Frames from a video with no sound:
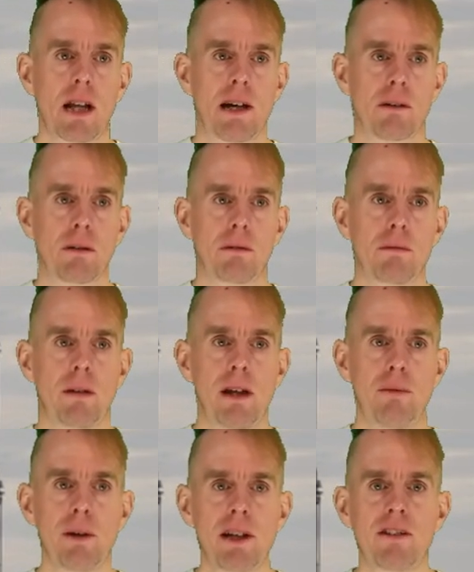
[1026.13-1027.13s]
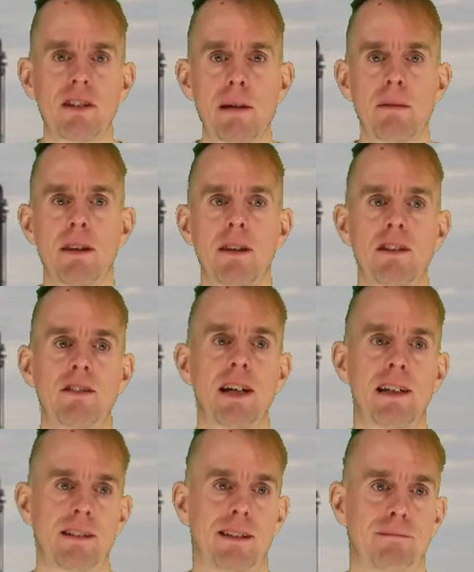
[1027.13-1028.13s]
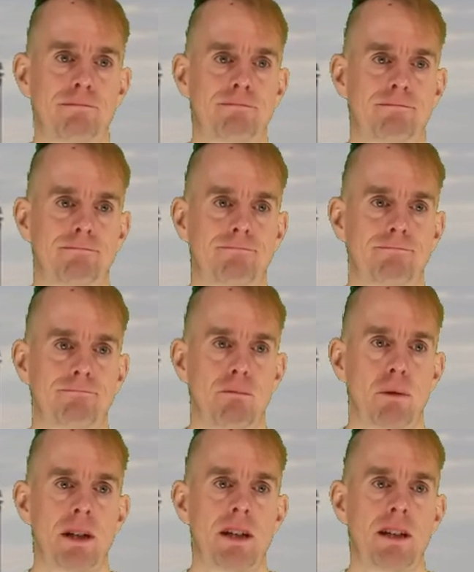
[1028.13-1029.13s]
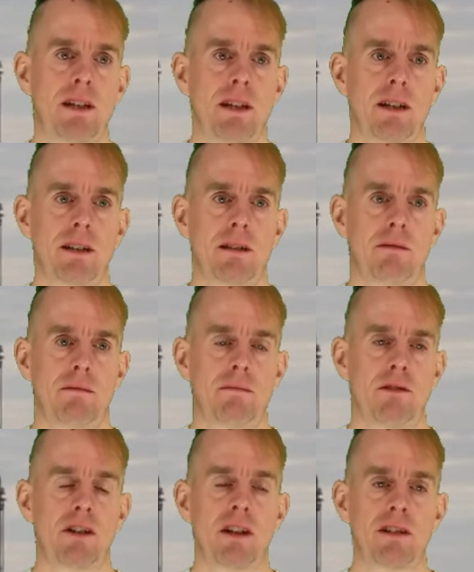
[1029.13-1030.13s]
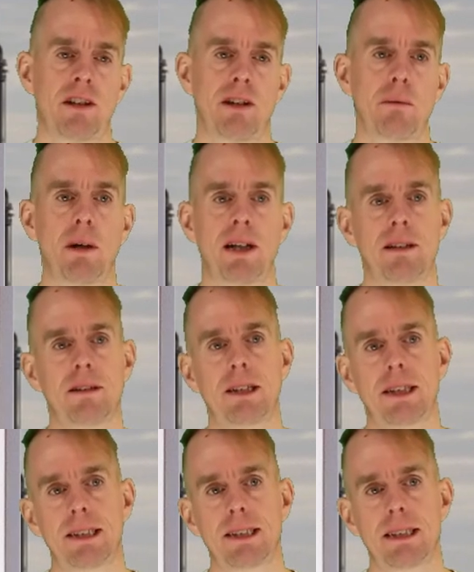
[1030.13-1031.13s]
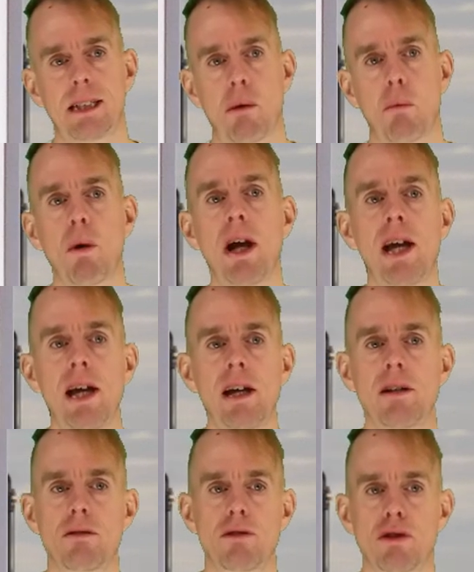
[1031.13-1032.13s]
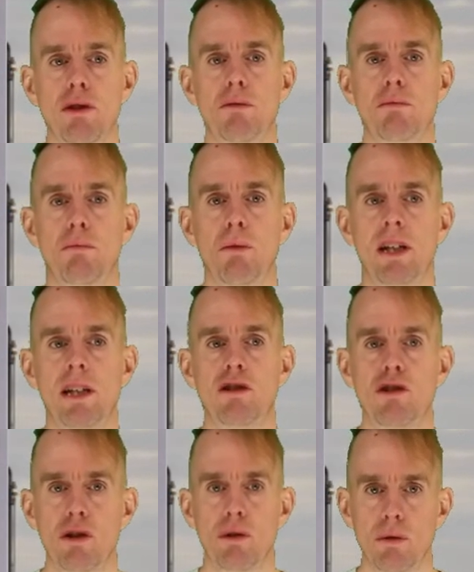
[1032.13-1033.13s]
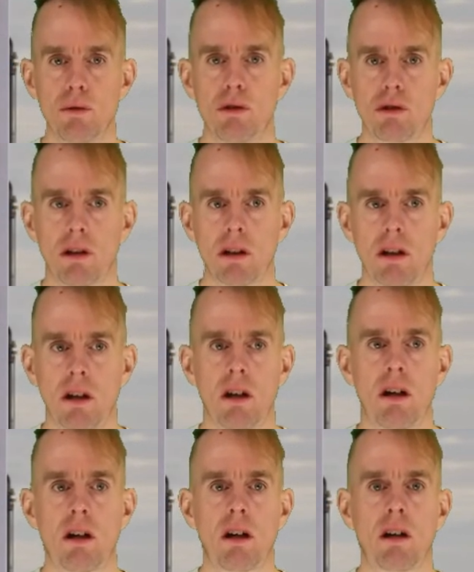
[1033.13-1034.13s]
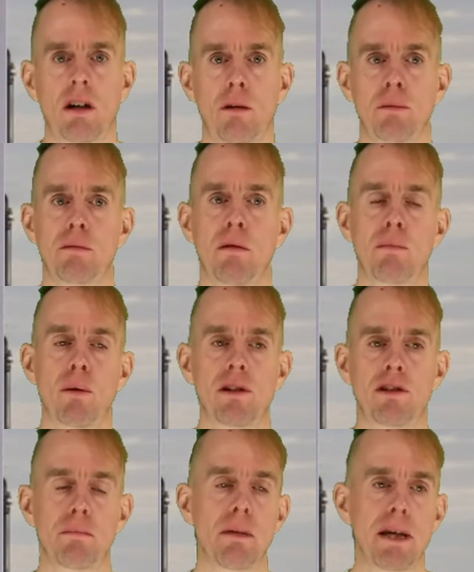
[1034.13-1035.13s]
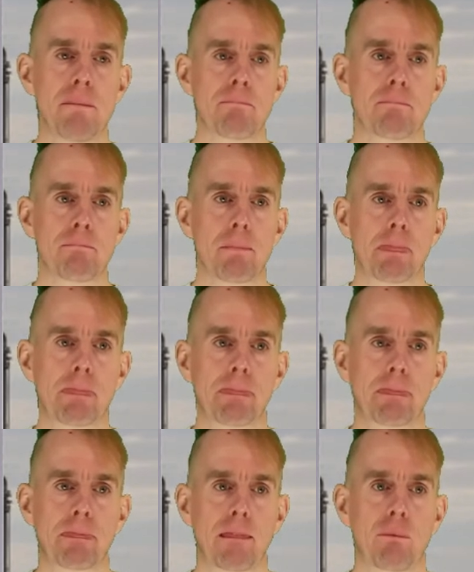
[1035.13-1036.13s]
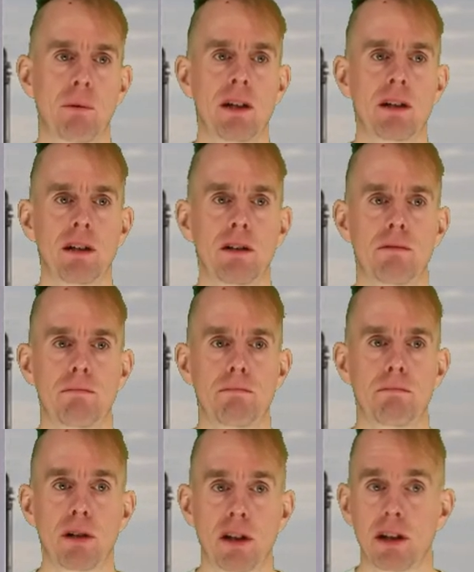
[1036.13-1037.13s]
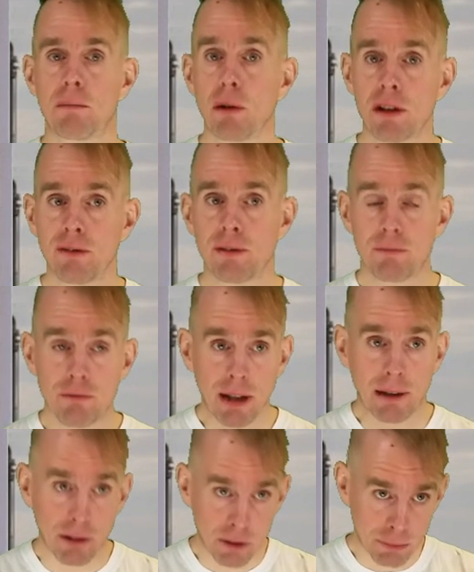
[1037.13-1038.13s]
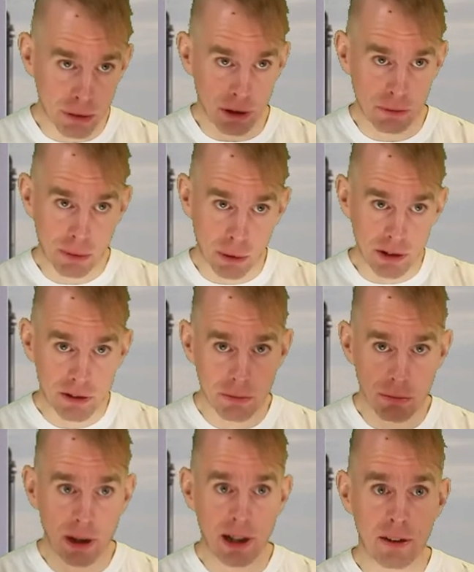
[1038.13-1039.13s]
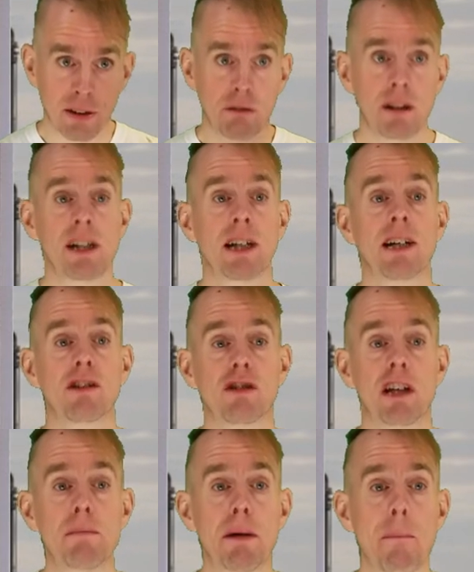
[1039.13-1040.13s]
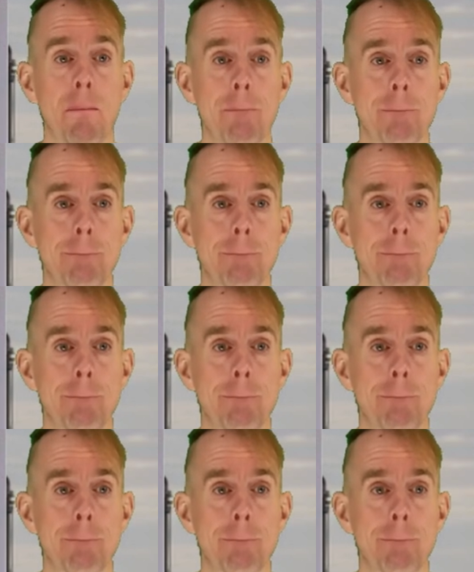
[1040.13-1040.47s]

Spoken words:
Now, if we examine these data, we can start to think, well, where should we choose our optimum point to be? We could put it at the point of point where the gradient gets steeper,